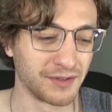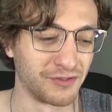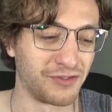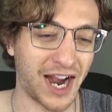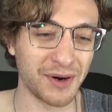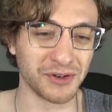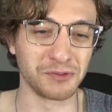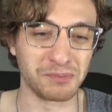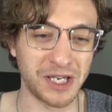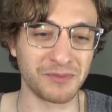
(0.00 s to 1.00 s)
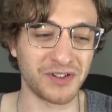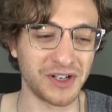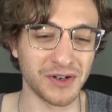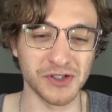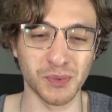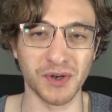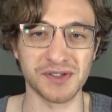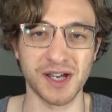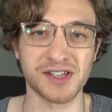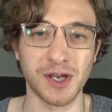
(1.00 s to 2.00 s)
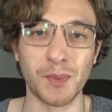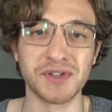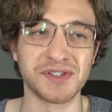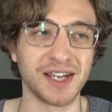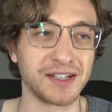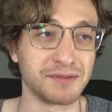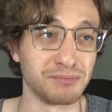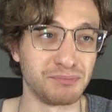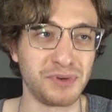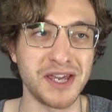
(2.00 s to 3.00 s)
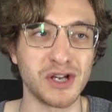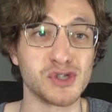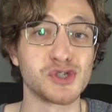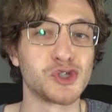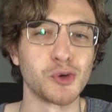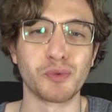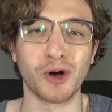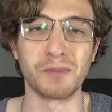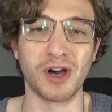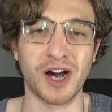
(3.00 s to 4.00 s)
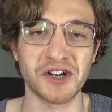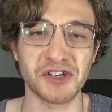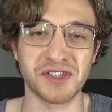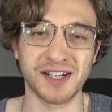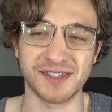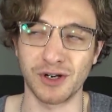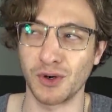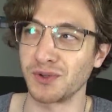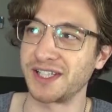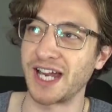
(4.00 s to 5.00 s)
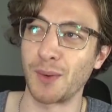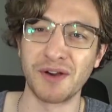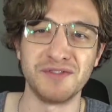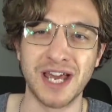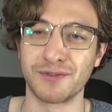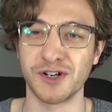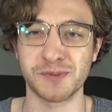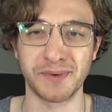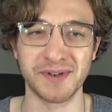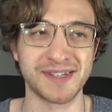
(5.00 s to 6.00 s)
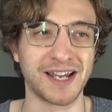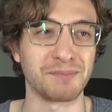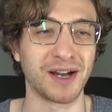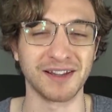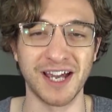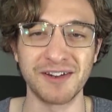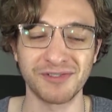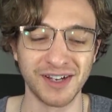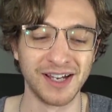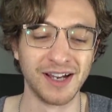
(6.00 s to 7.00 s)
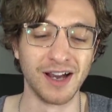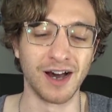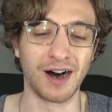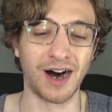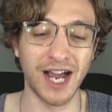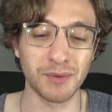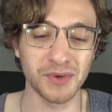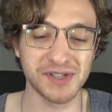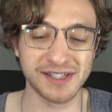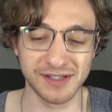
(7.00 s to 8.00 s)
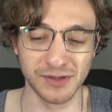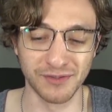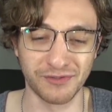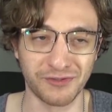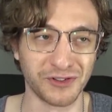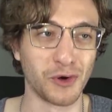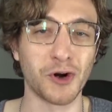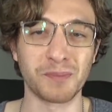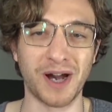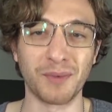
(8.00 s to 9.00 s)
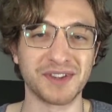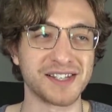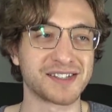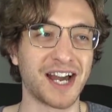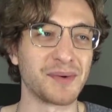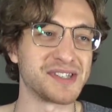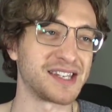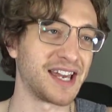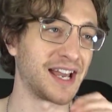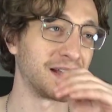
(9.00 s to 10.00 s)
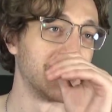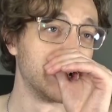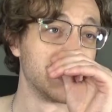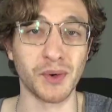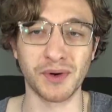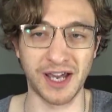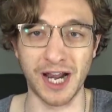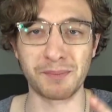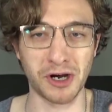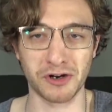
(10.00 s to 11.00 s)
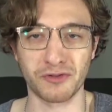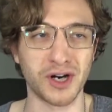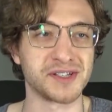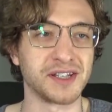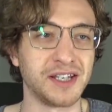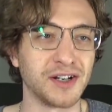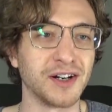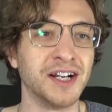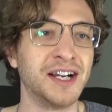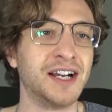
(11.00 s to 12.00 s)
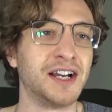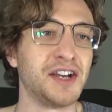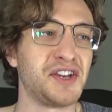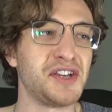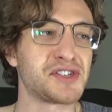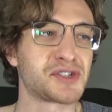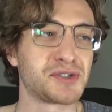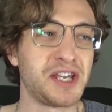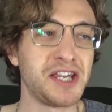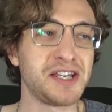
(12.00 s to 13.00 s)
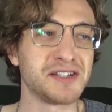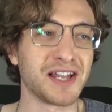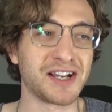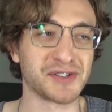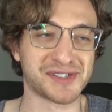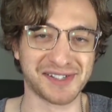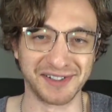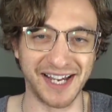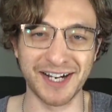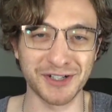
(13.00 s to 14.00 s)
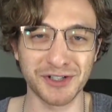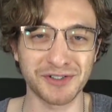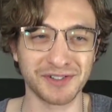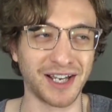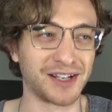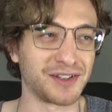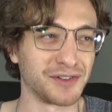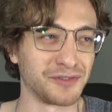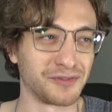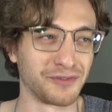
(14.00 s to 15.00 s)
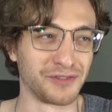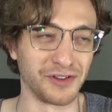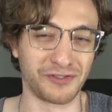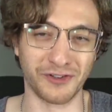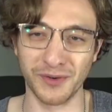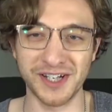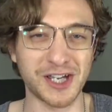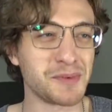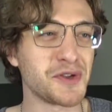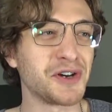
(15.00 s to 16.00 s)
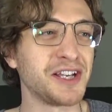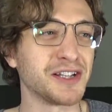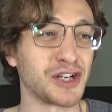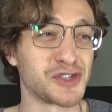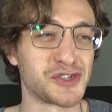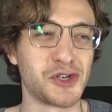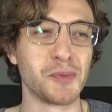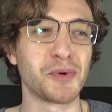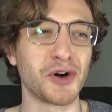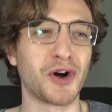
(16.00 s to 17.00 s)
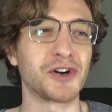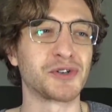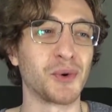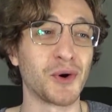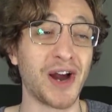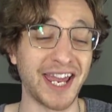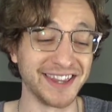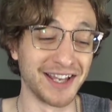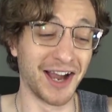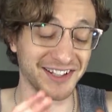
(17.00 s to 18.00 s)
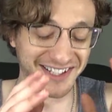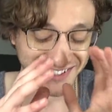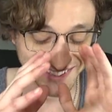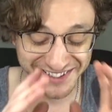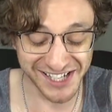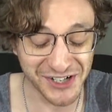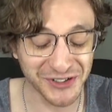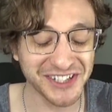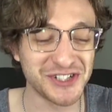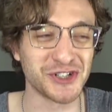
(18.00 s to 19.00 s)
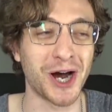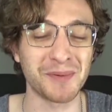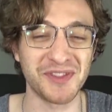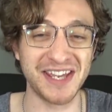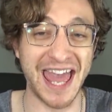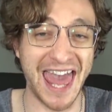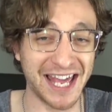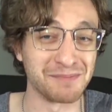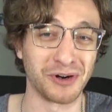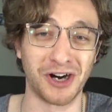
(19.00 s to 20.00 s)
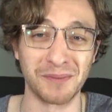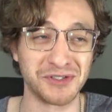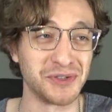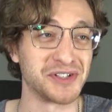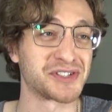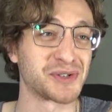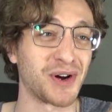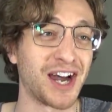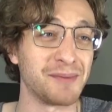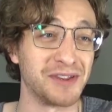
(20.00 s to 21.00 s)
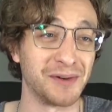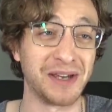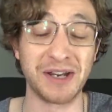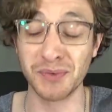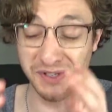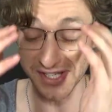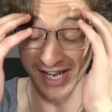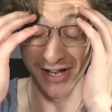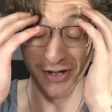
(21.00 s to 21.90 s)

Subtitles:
viral meme videos where it's like someone's like being super obnoxious and it's like, holy cow, I've never experienced that in my life. I was floored by what this guy was saying. So, and I'm paraphrasing here, he like slandered like the furry community like super hardcore and literally dropped the N-bomb to describe them, and it was